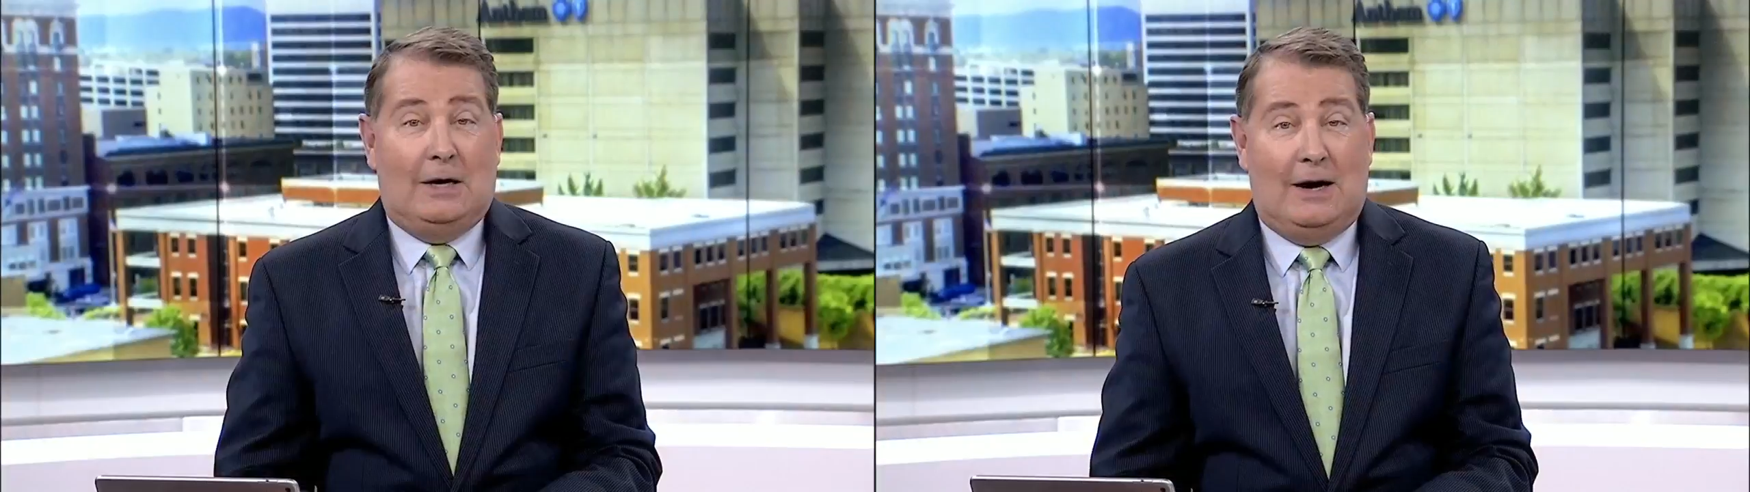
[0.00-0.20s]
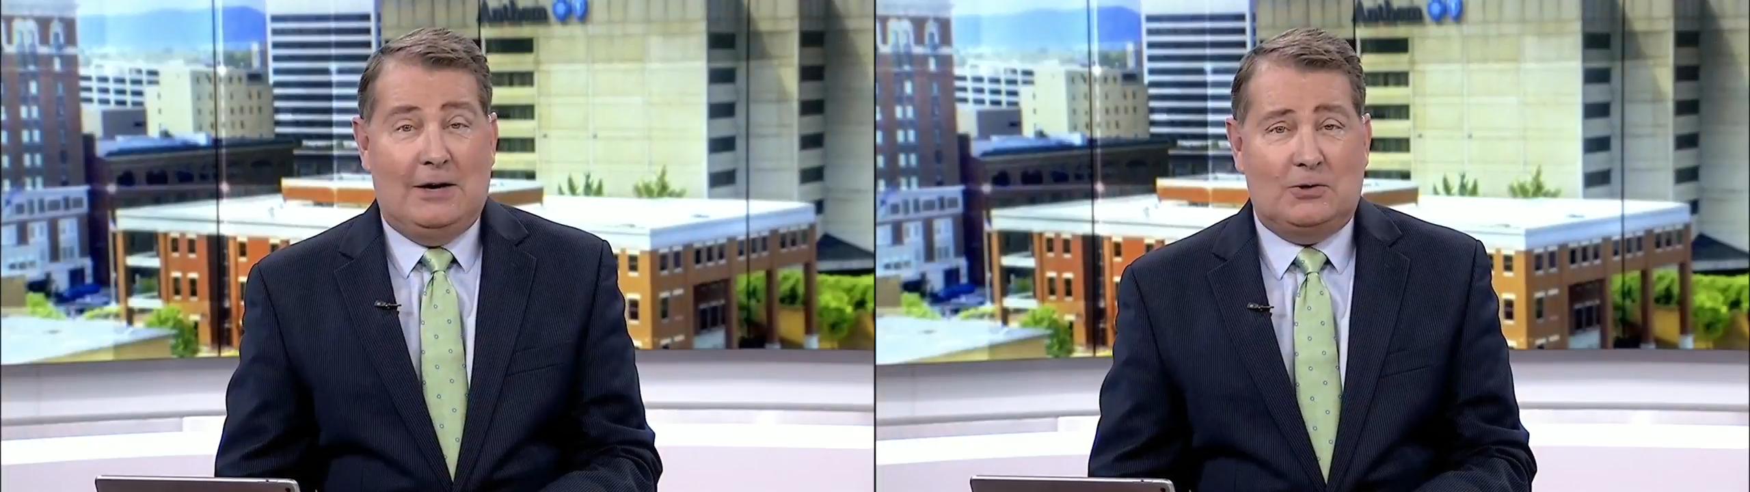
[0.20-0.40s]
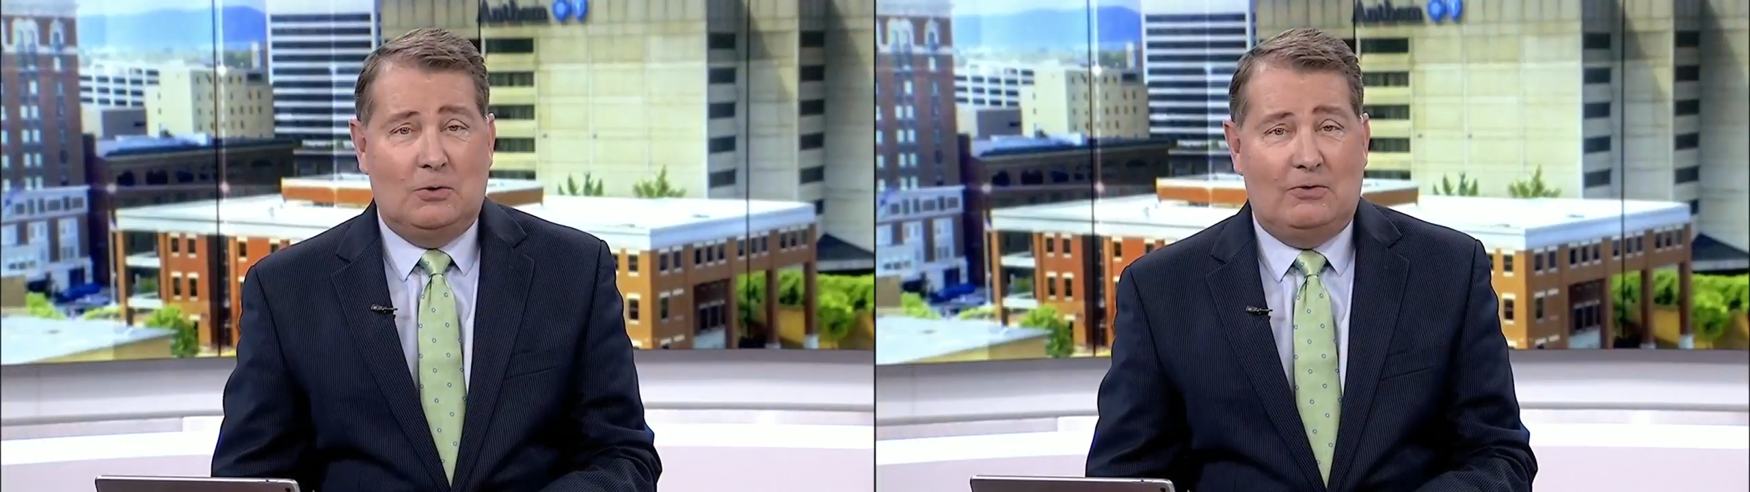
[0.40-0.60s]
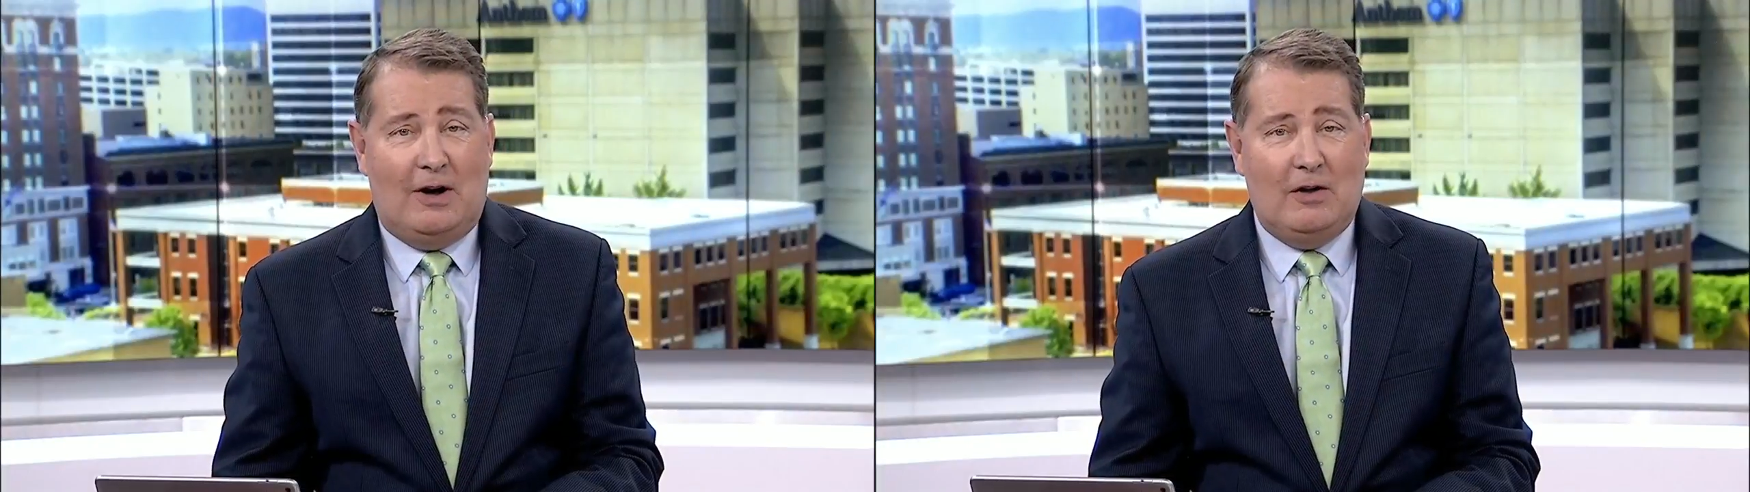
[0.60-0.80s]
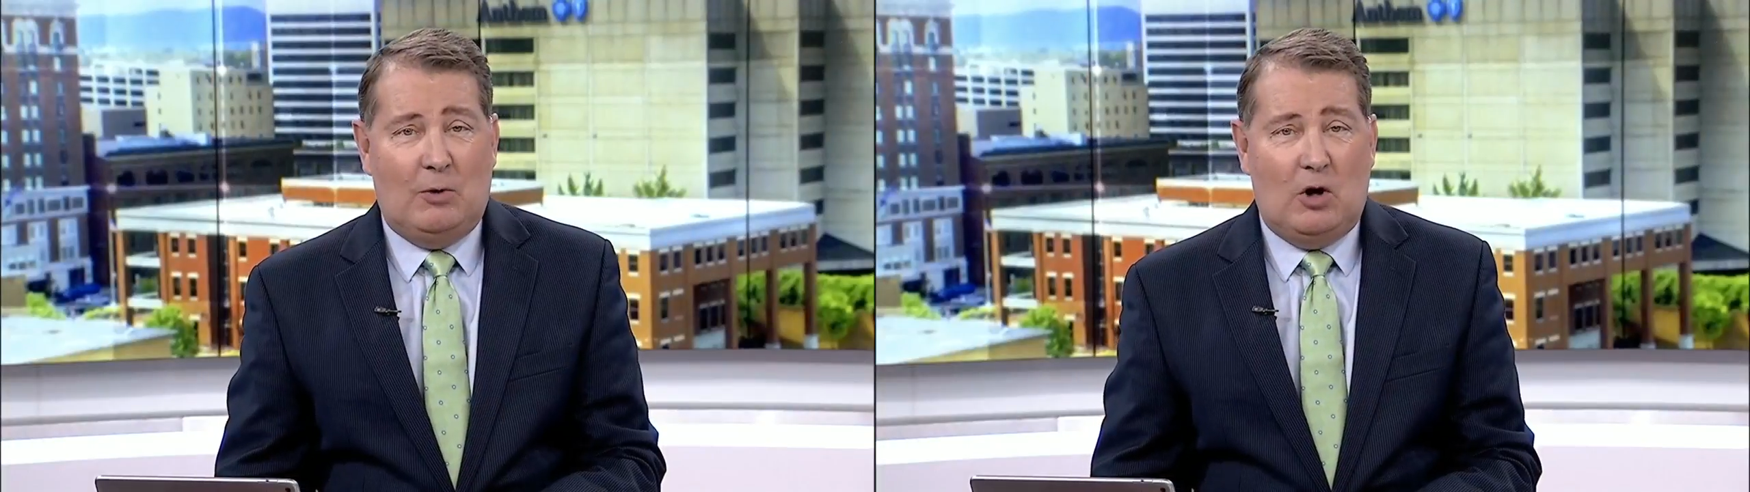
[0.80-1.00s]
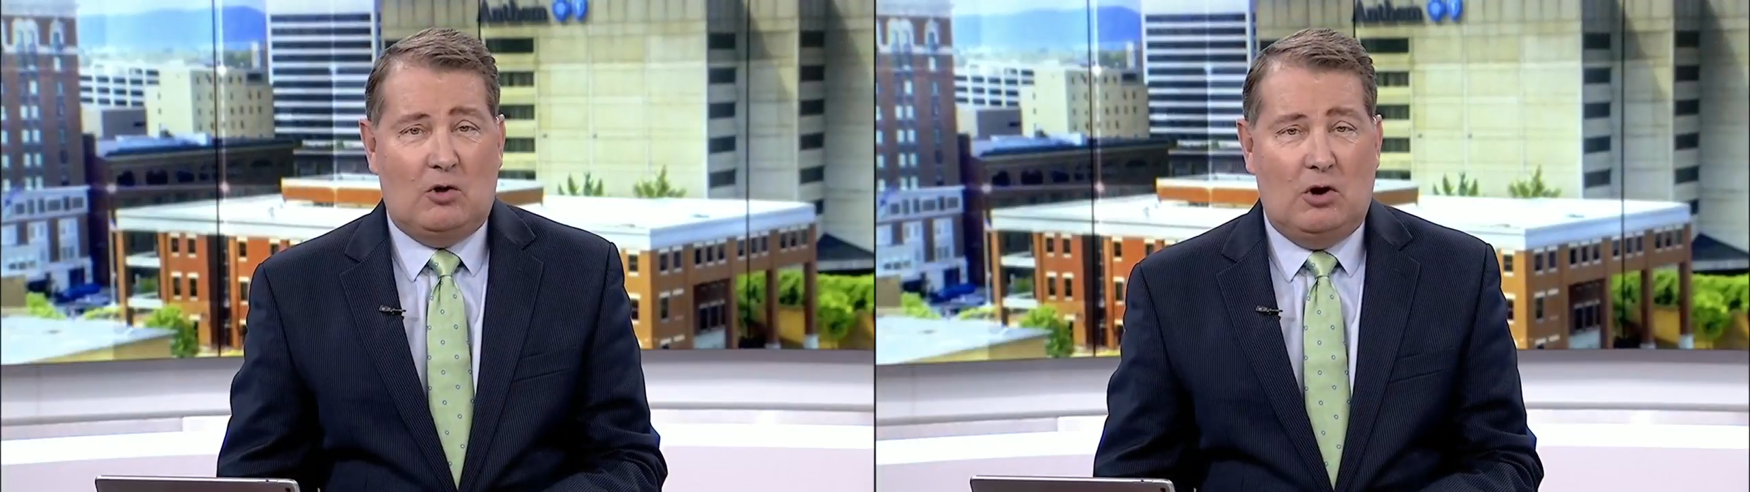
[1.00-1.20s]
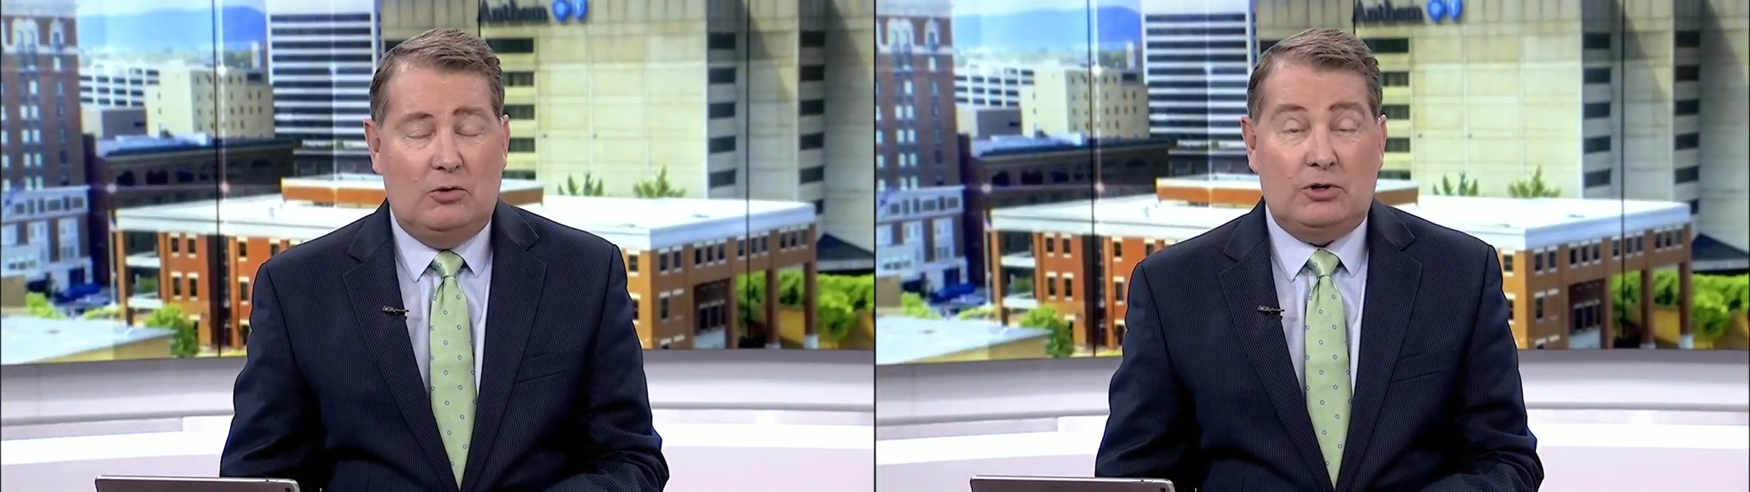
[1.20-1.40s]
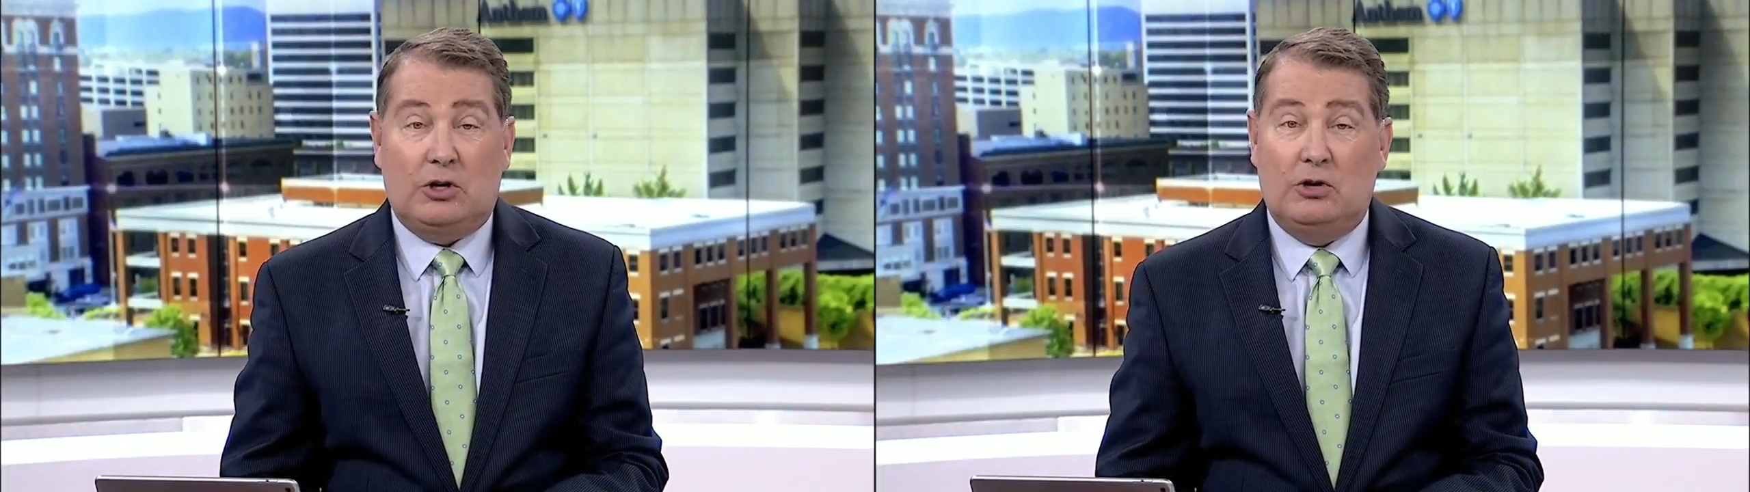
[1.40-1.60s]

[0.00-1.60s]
A high school volleyball coach